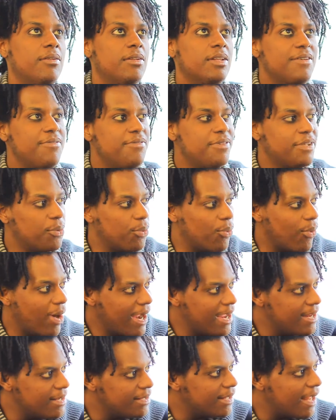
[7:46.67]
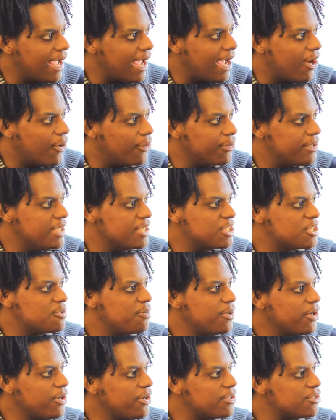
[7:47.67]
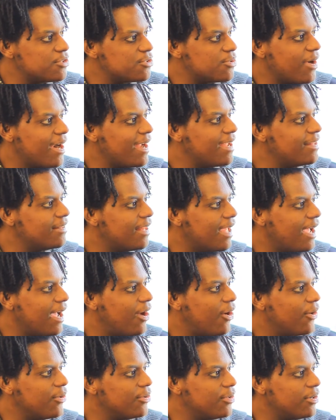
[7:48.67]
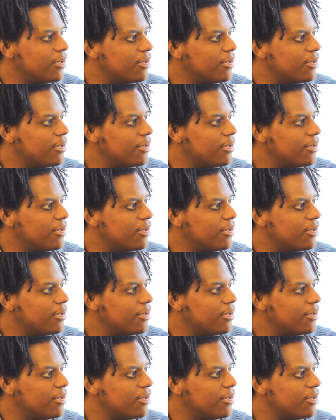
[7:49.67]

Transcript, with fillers: living right now, the experience right now. Mm-hmm.